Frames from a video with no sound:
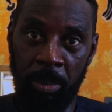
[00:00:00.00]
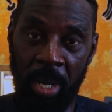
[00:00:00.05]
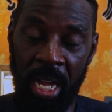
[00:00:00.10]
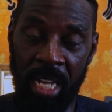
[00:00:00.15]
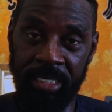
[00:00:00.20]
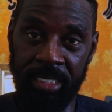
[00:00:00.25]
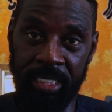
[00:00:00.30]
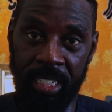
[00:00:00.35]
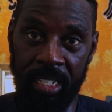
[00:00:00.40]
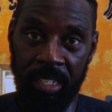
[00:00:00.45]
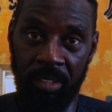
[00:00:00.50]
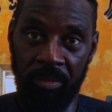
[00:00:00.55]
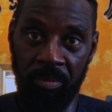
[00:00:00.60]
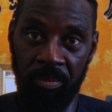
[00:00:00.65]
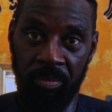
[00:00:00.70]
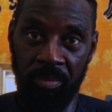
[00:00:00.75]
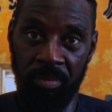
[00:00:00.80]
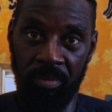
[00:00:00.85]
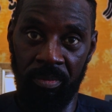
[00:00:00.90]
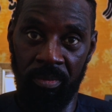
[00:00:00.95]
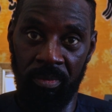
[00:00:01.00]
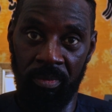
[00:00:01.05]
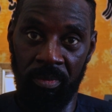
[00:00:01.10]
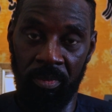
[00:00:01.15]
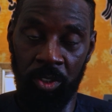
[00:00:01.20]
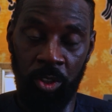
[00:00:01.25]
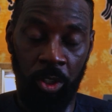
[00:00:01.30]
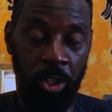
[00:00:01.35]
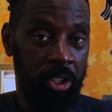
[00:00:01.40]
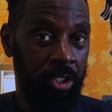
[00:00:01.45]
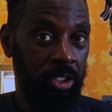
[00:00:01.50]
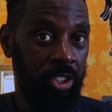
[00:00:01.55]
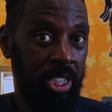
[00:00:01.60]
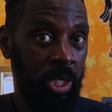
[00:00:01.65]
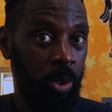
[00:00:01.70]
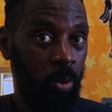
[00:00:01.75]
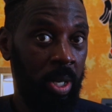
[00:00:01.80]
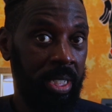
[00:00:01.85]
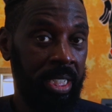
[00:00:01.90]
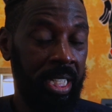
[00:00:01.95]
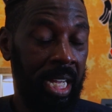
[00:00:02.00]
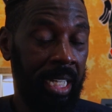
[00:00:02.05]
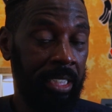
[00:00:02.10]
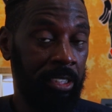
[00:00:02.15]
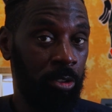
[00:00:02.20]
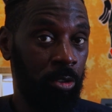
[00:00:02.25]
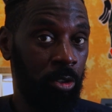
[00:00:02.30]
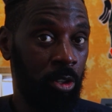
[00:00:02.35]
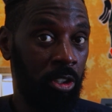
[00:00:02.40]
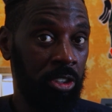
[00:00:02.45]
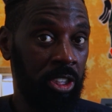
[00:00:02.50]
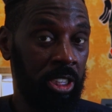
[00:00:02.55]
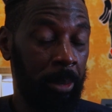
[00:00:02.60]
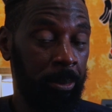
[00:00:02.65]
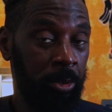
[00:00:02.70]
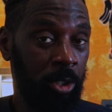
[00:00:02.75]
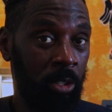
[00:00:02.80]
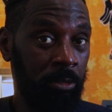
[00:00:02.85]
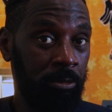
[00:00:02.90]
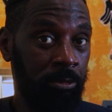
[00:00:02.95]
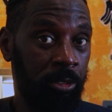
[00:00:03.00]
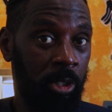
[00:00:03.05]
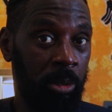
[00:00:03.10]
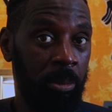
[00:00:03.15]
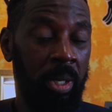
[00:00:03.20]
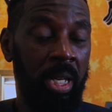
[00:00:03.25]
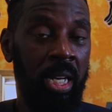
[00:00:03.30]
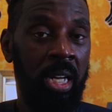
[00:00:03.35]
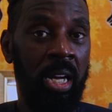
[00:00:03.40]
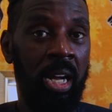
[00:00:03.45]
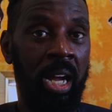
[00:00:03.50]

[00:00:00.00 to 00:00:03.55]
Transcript: a basket. So you can see where that actual concepts come from.